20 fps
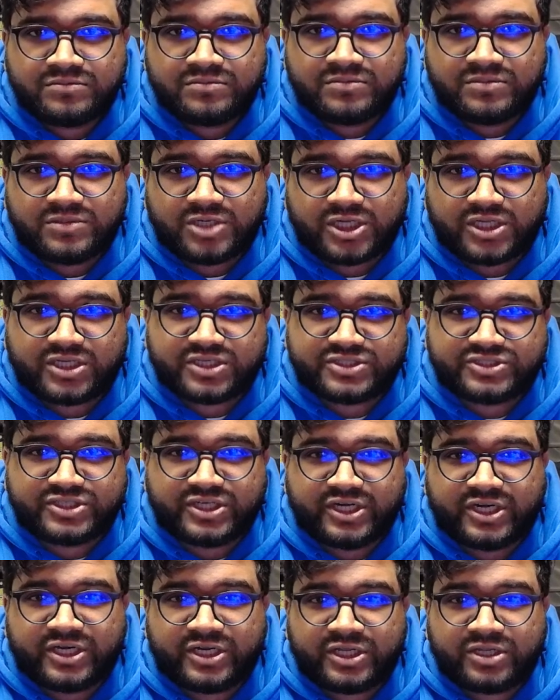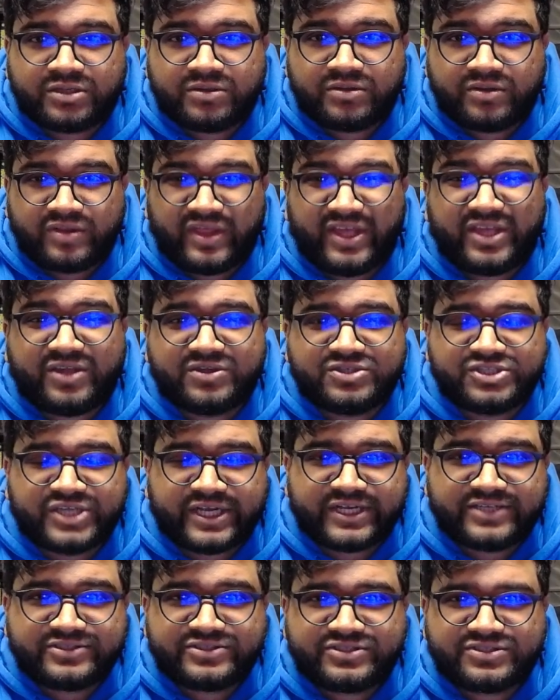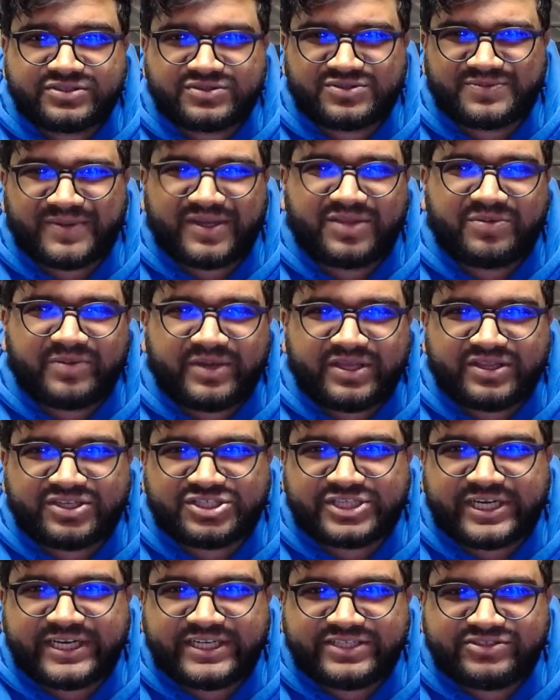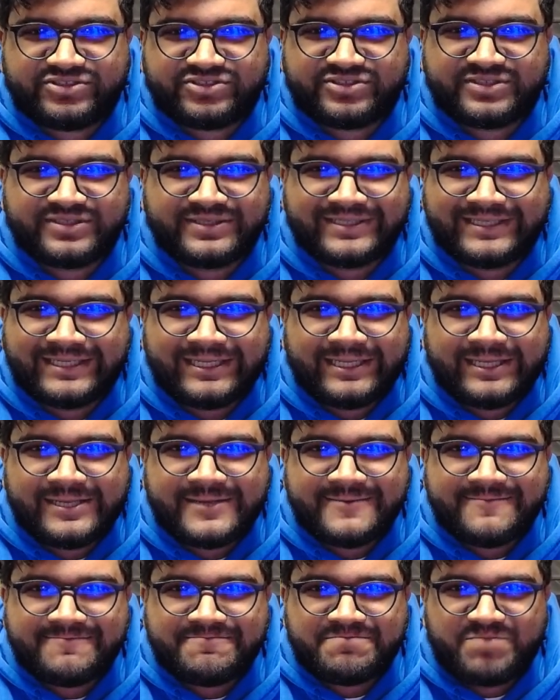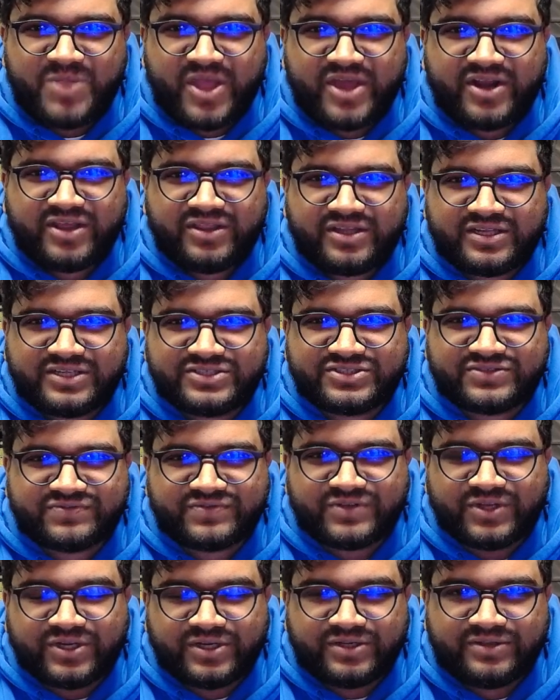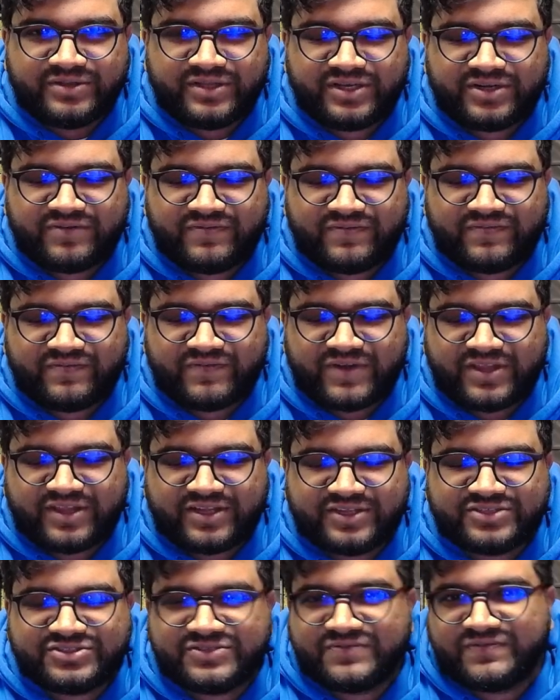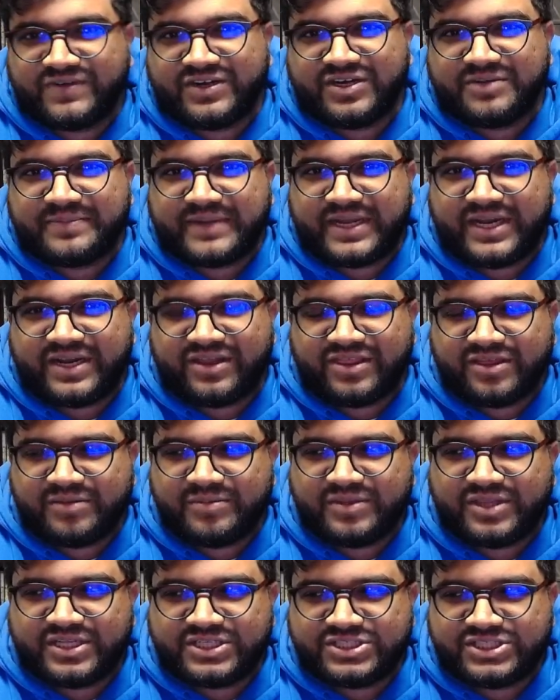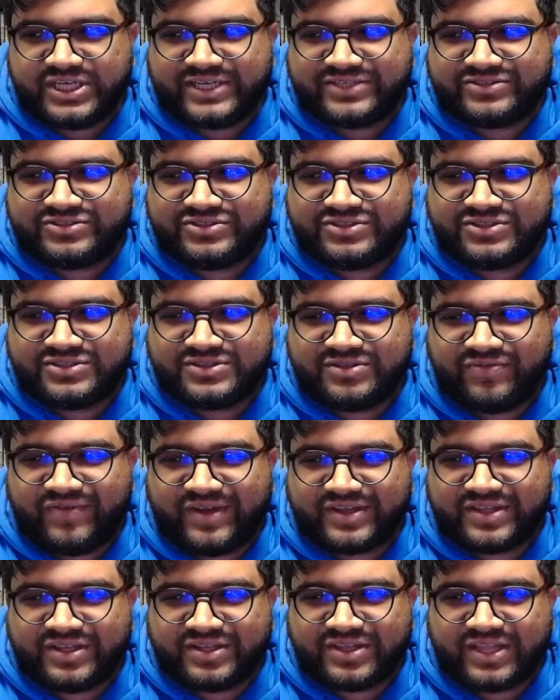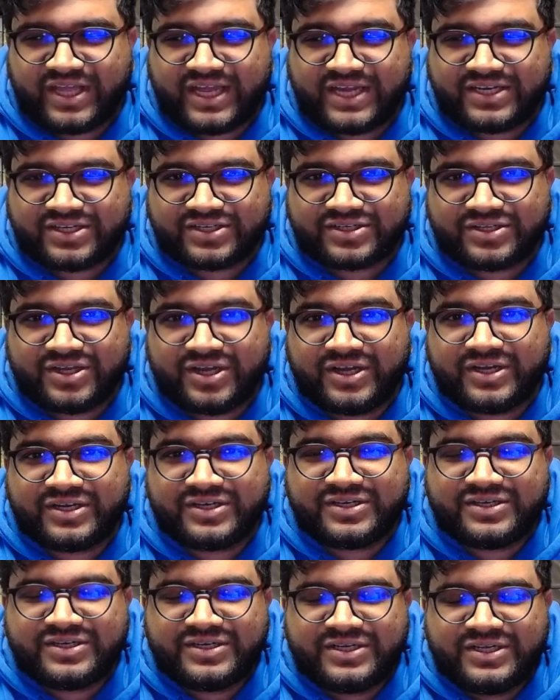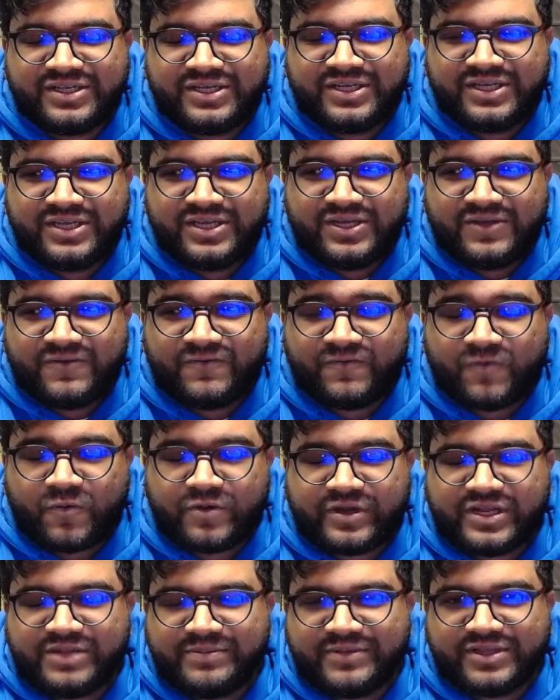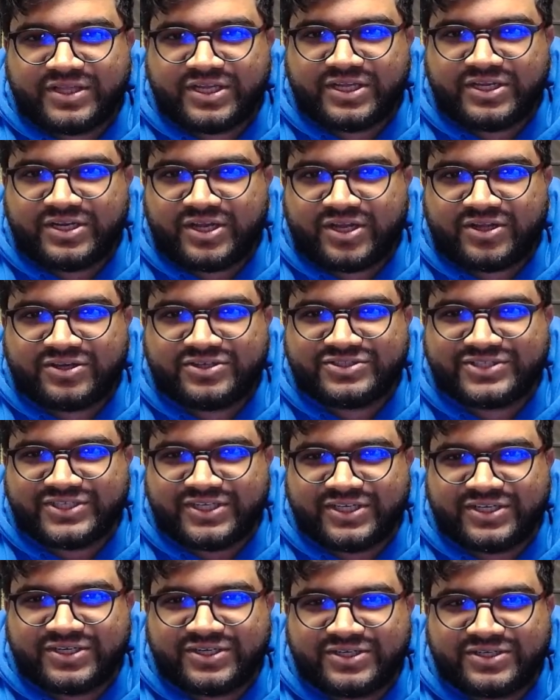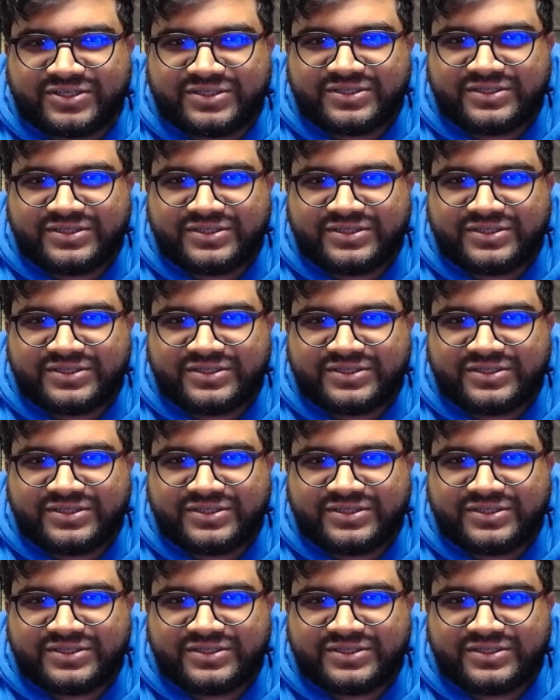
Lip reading: I think it's a good idea. Thank you, Giants. Which, by the way, the Giants, not on the list of good. They're on the list of very bad. Them and the Jets. The fact that they had to cut $40 million a year.